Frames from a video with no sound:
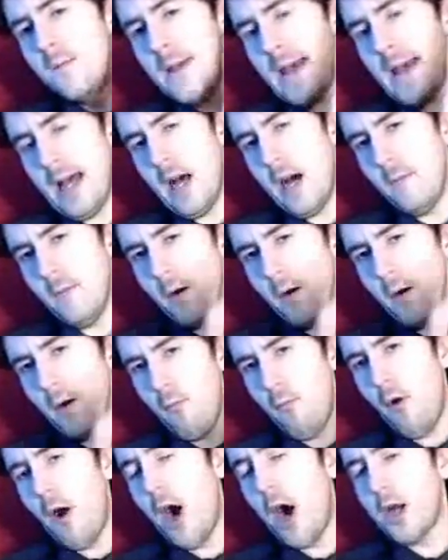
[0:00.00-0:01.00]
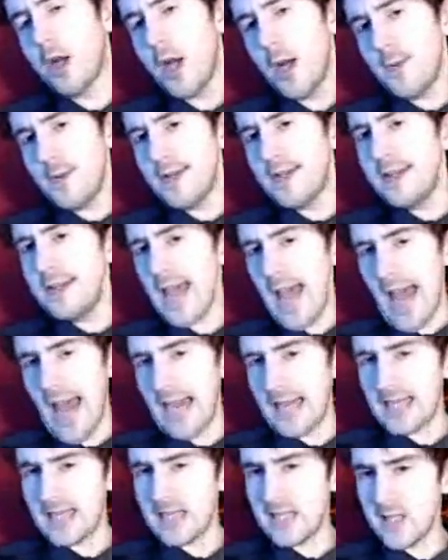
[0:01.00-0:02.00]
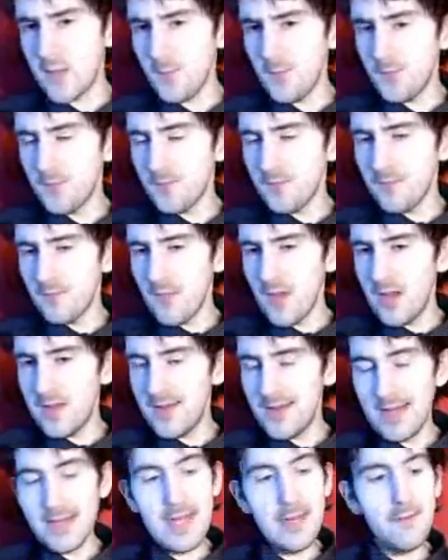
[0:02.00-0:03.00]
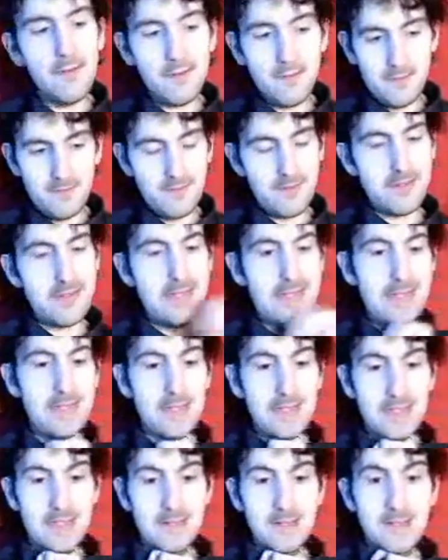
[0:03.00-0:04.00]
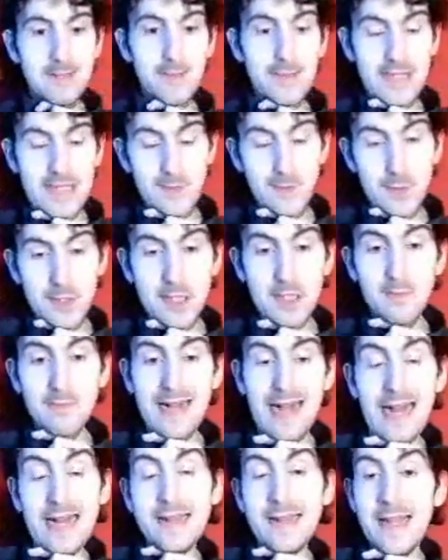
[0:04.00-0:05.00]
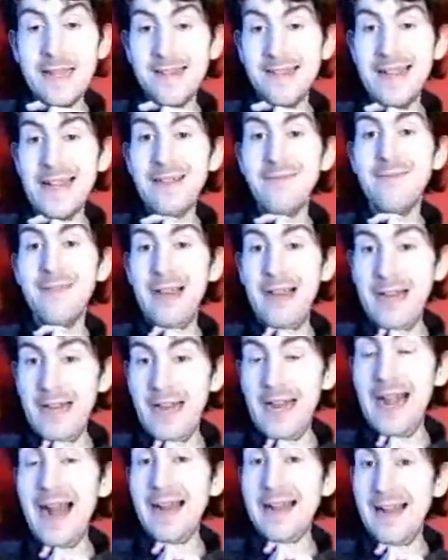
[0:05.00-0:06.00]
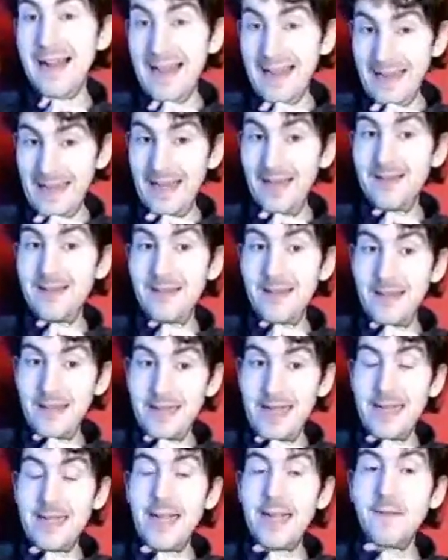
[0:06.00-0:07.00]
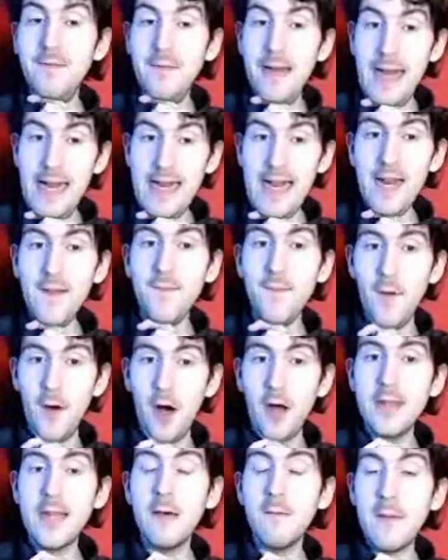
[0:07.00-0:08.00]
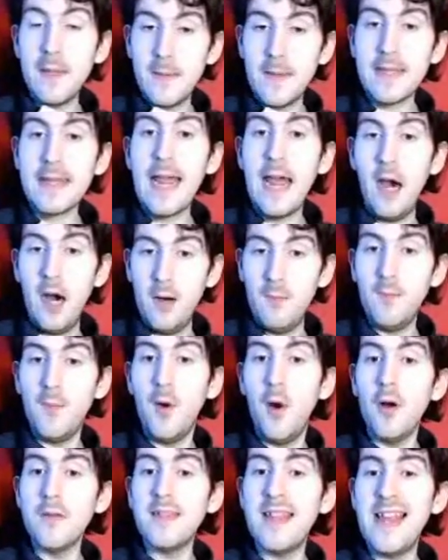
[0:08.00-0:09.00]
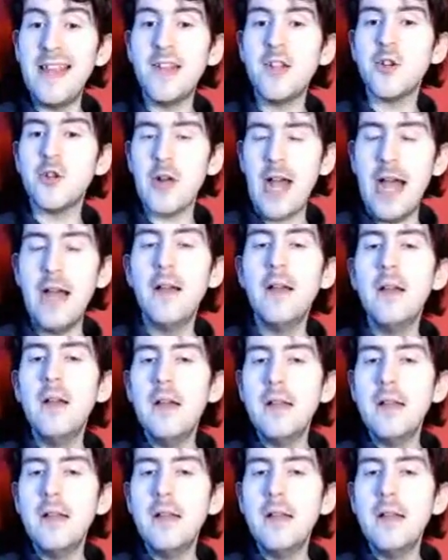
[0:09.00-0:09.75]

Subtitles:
film 1 of 6. So the people who made this, they really had high hopes, didn't they? They really thought that we would get on board this crap